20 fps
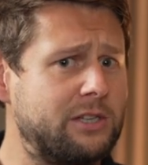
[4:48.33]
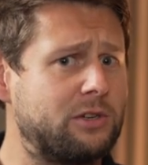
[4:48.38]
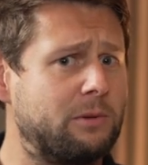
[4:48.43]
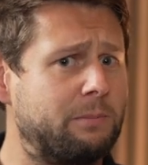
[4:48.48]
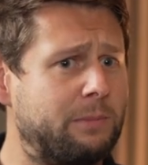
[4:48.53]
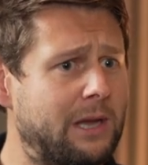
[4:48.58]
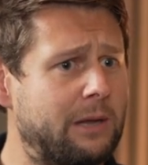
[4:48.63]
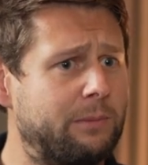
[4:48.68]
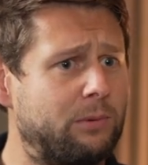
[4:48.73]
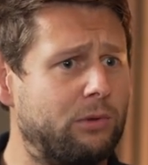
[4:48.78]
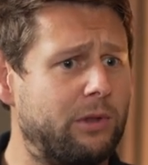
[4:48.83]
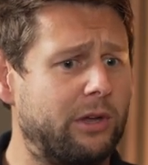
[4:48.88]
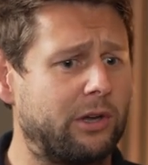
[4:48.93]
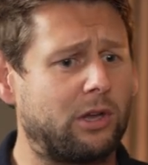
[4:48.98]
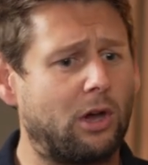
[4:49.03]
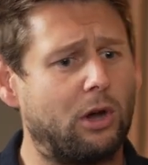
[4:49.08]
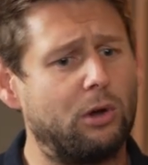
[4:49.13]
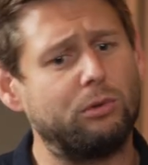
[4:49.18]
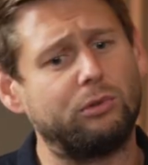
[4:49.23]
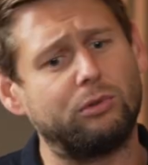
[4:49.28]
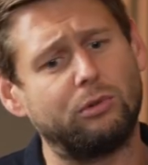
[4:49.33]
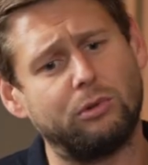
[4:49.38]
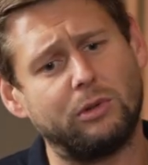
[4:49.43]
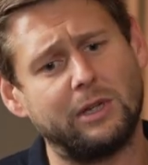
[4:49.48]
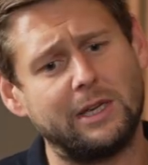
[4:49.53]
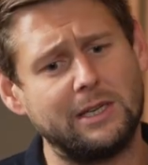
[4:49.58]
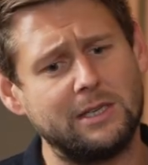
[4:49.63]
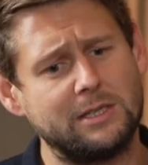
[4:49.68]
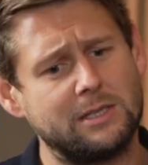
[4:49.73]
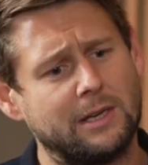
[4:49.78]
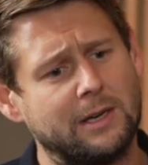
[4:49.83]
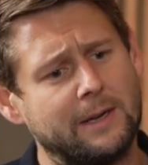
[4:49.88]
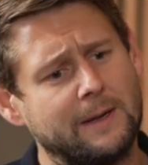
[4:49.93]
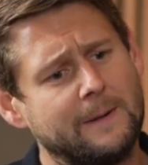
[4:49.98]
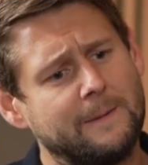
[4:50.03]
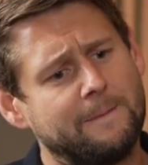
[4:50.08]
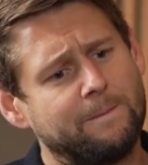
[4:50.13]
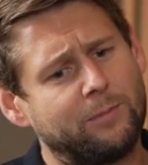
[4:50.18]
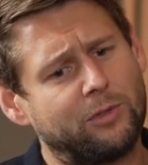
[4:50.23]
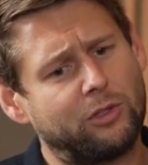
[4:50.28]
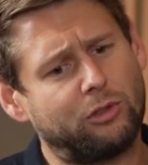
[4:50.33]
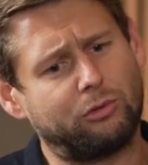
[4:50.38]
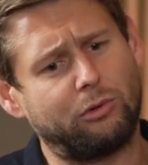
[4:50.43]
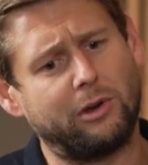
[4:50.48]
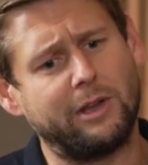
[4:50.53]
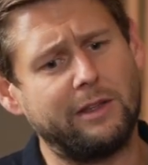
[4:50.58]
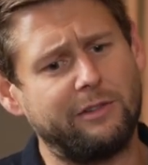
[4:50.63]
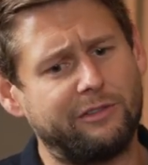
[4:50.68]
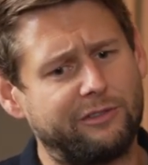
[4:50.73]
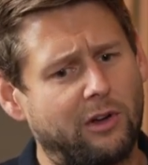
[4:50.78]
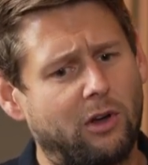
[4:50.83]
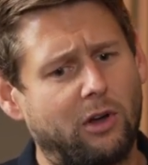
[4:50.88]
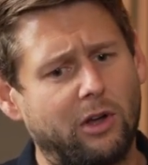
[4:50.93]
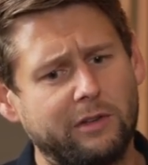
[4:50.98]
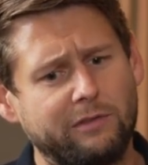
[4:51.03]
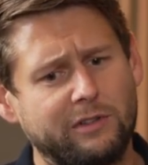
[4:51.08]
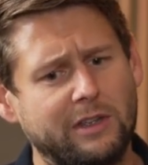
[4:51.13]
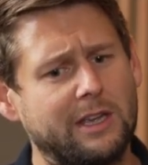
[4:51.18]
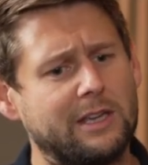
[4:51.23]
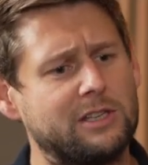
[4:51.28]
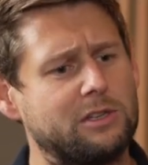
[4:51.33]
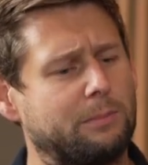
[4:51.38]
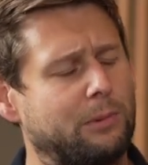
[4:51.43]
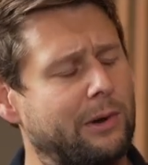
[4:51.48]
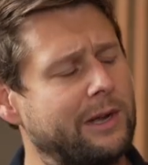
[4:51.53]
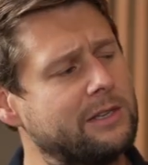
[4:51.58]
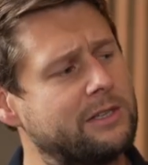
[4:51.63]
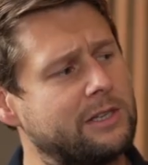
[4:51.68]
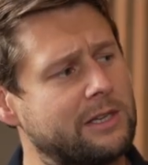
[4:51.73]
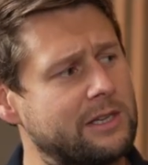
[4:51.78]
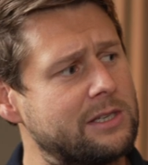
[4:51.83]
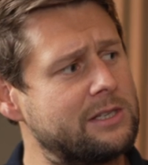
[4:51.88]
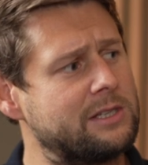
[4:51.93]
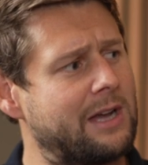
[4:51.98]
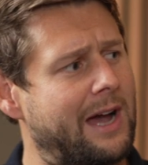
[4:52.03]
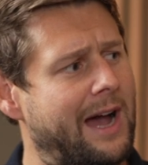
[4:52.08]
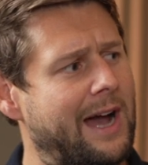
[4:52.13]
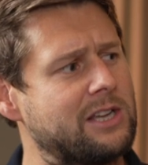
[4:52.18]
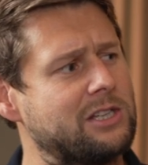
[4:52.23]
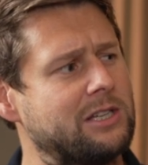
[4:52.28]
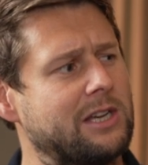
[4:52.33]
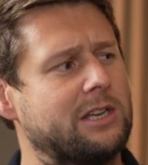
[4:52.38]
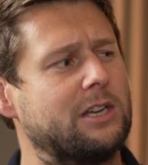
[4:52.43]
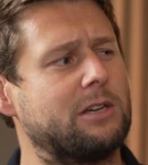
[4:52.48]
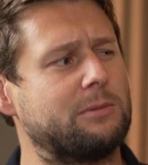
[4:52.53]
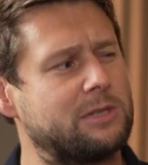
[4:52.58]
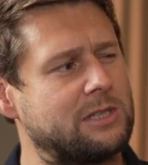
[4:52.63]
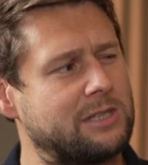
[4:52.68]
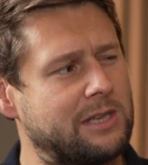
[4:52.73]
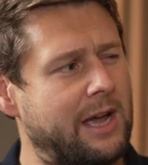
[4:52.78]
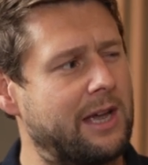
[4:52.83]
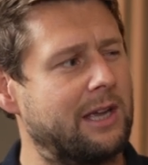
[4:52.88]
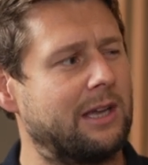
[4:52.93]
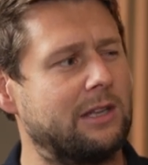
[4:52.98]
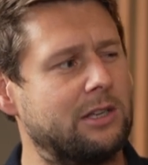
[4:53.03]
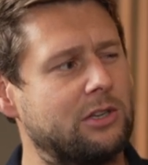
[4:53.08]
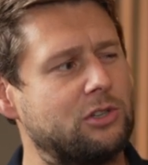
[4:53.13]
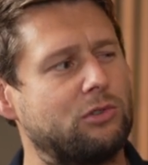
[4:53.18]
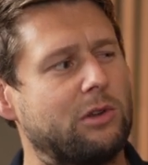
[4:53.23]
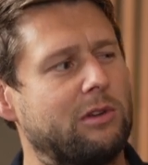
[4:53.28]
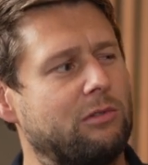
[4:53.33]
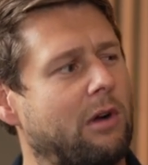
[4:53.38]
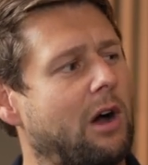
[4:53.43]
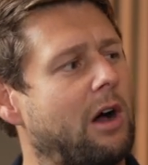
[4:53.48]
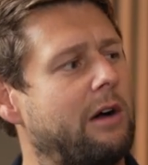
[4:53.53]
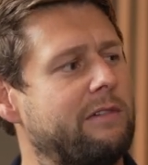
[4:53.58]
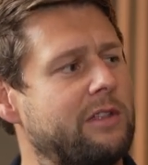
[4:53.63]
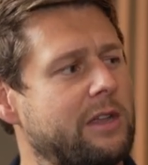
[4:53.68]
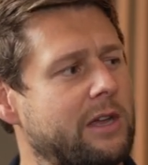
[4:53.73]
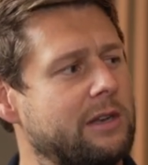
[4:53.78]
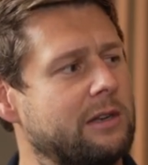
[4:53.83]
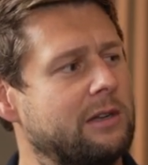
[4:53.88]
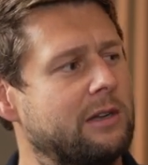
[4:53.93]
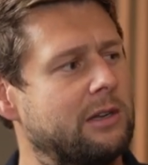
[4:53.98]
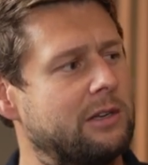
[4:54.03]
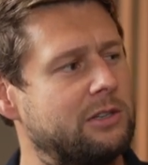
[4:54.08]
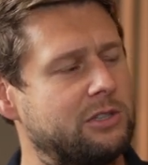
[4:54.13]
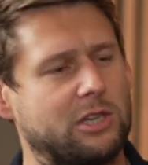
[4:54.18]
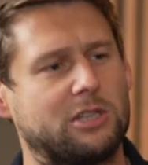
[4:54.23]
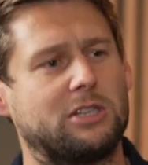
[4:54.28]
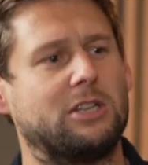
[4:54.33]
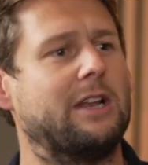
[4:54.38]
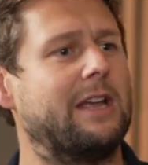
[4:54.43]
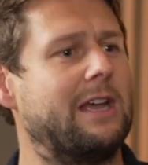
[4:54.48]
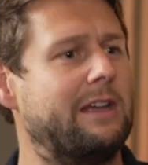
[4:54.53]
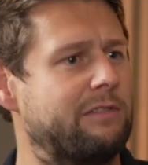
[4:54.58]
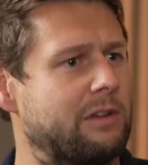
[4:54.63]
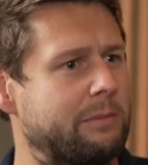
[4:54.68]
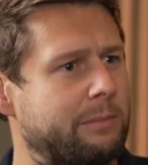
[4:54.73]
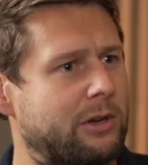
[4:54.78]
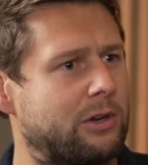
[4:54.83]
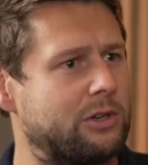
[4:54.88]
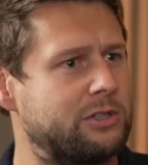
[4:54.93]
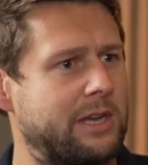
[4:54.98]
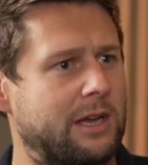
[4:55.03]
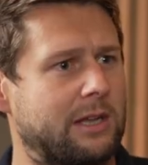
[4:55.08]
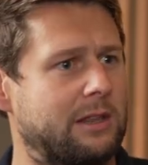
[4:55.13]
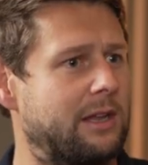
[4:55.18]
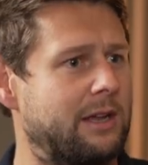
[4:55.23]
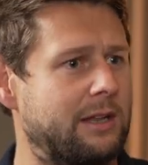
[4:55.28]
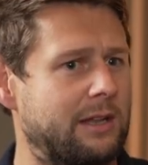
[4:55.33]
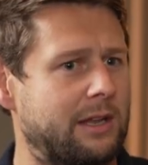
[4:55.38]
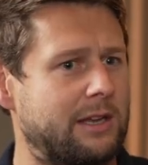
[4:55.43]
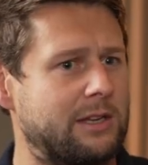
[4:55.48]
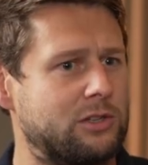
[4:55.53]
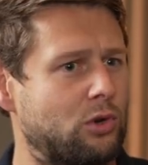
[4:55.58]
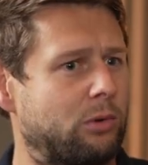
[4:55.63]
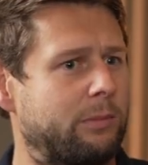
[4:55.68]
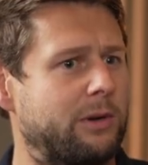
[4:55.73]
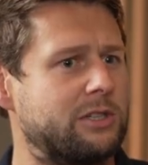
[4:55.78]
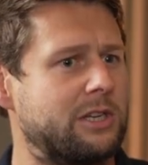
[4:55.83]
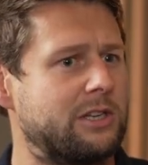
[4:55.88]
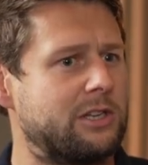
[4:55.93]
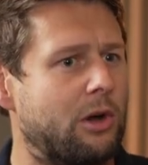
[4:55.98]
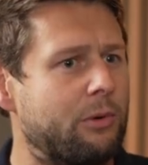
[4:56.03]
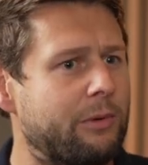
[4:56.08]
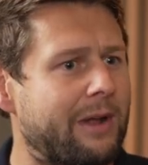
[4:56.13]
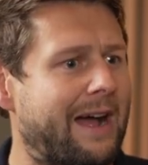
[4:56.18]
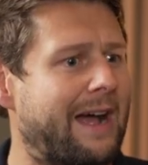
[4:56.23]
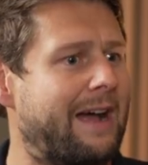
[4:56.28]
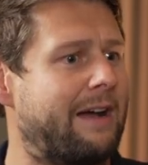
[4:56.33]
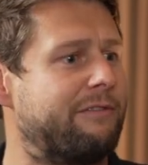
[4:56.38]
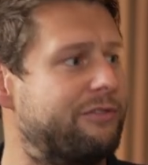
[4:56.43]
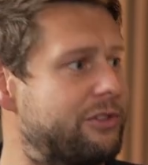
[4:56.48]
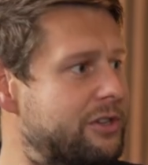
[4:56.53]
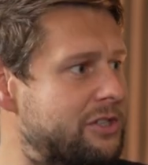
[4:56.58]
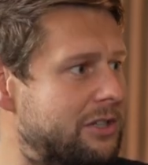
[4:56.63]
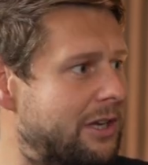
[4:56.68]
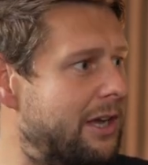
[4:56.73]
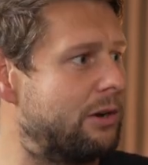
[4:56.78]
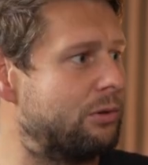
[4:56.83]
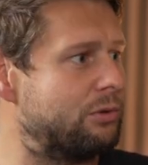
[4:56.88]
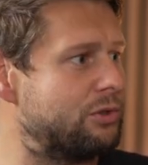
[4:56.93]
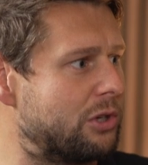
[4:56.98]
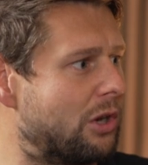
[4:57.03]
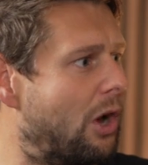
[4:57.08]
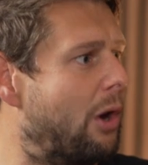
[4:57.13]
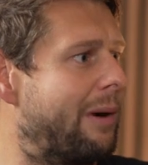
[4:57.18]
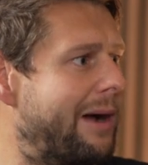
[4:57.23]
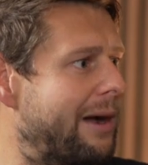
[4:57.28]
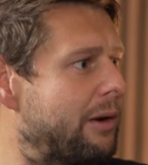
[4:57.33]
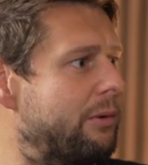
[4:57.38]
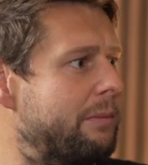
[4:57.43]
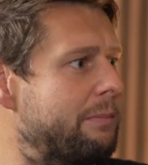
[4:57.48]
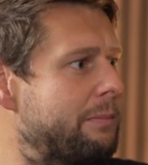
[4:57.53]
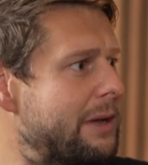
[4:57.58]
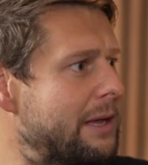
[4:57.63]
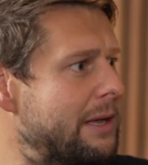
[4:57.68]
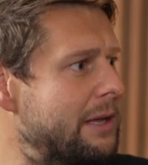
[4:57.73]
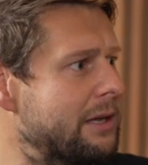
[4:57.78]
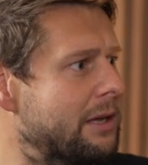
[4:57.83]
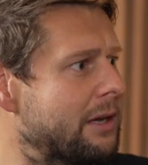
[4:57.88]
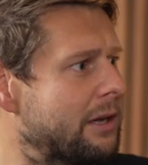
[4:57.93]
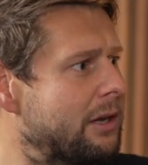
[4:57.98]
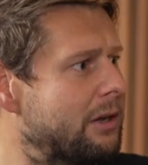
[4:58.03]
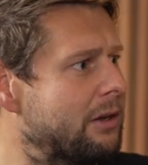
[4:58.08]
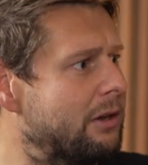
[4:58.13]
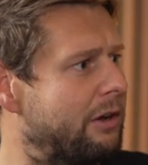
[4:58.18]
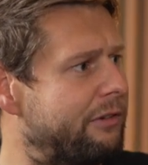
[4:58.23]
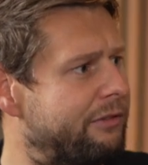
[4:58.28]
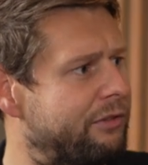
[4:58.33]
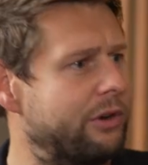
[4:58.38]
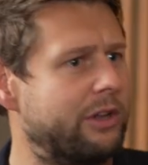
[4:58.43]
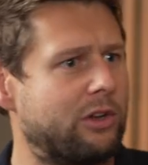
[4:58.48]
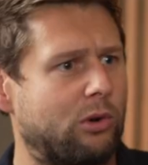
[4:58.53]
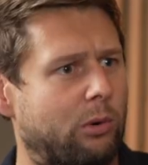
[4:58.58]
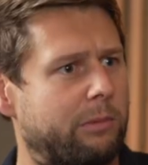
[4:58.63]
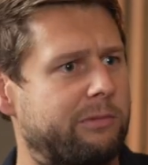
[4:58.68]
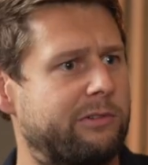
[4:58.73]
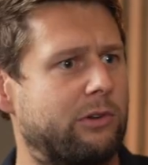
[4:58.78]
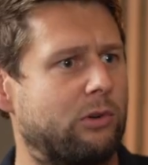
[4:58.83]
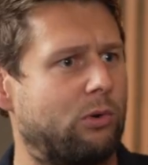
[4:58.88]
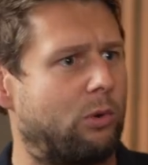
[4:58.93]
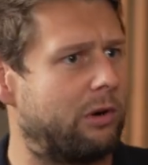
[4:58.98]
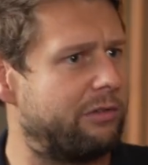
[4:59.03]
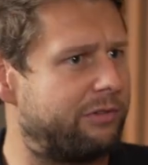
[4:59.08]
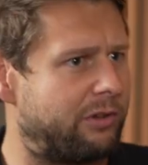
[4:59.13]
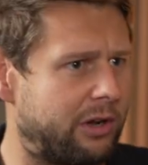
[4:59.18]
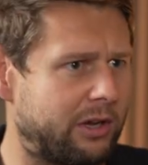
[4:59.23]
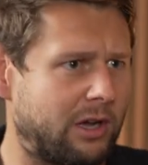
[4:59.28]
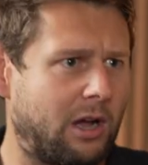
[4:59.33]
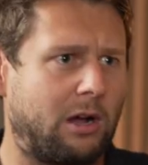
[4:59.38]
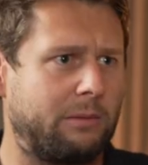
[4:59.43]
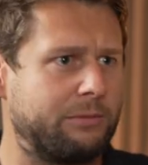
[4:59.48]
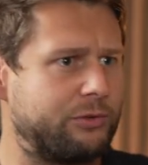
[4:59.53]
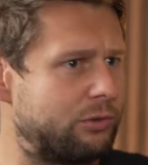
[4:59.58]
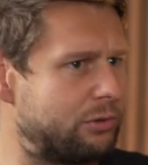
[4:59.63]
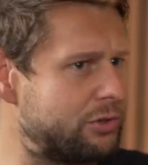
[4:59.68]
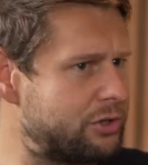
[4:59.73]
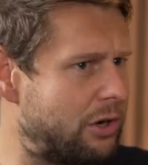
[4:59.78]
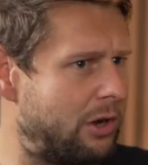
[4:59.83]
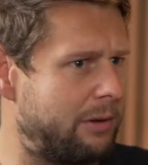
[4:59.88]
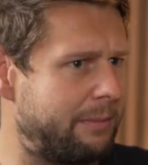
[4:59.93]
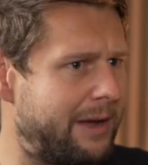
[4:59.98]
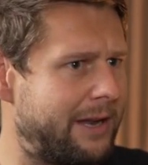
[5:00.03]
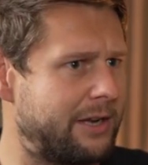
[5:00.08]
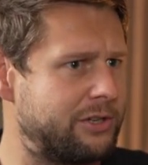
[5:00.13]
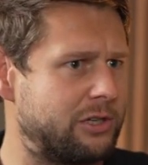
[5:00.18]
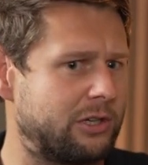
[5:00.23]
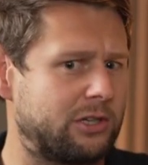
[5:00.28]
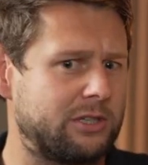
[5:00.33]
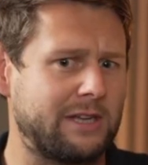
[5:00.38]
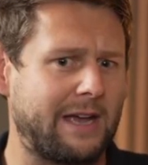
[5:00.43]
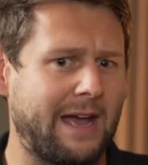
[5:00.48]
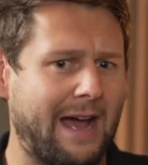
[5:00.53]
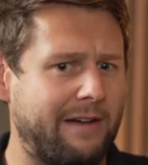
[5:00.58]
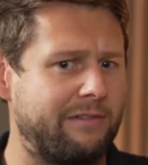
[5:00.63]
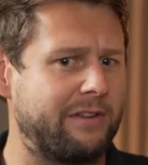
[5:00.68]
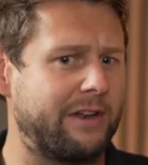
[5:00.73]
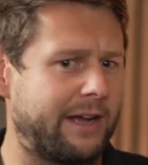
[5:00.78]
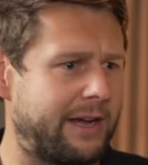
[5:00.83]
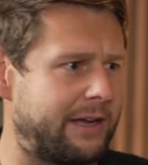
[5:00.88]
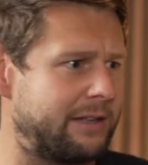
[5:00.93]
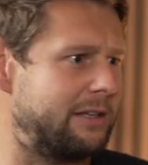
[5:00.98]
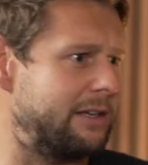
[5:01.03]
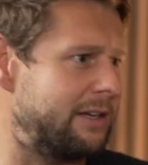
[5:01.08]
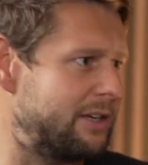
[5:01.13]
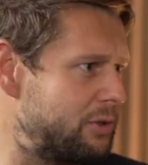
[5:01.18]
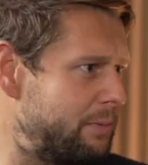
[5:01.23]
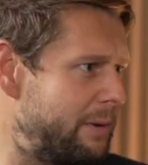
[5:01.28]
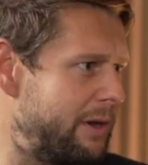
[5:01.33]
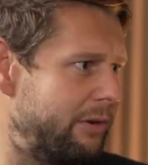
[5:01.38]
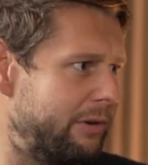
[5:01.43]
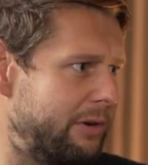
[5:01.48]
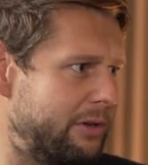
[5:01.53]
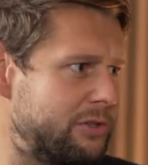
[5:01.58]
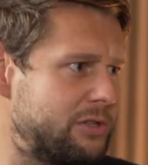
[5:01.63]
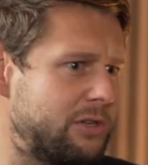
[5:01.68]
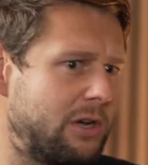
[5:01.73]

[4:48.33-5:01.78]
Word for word: So people that go through these 3-5 years apprentice actually end up staying in the industry rather than just leaving because it's almost they don't have the skill to go out and be a fully qualified carpenter or site manager because they haven't had the experience.